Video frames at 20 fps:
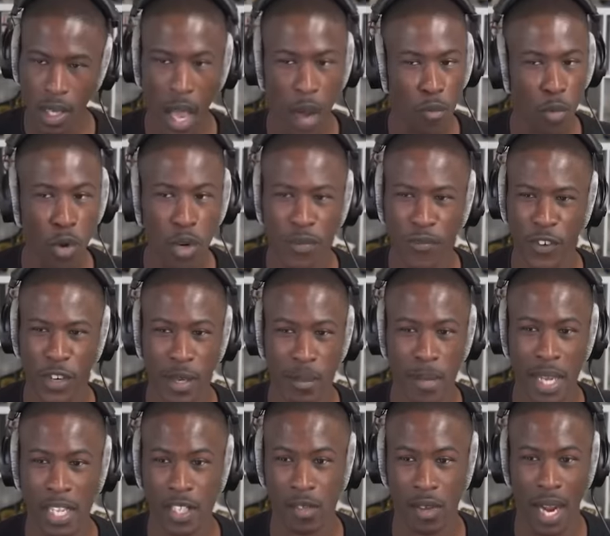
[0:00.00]
I'm rooting for The
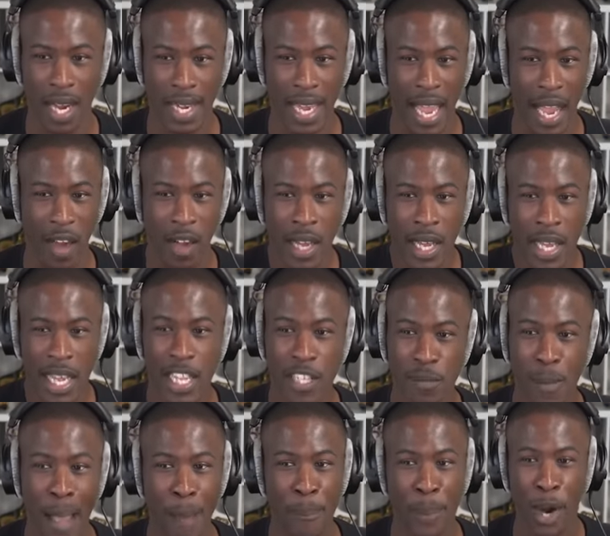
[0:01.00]
Miz right now. He's
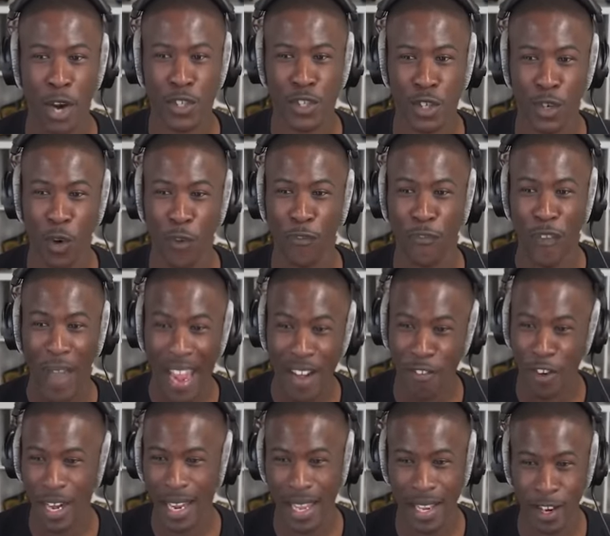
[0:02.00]
my personal
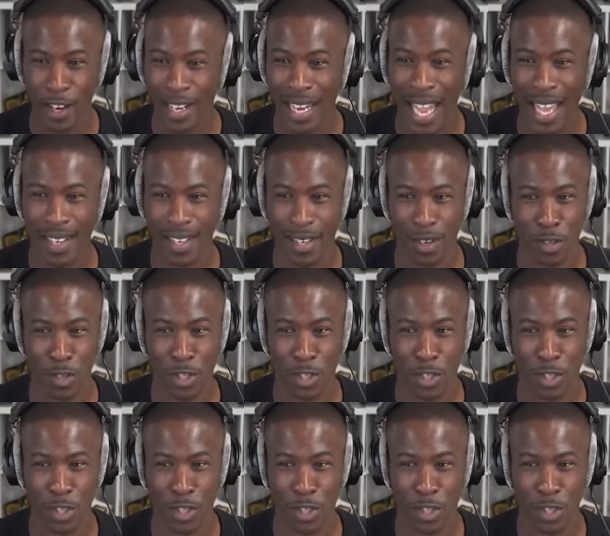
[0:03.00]
favorite Intercontinental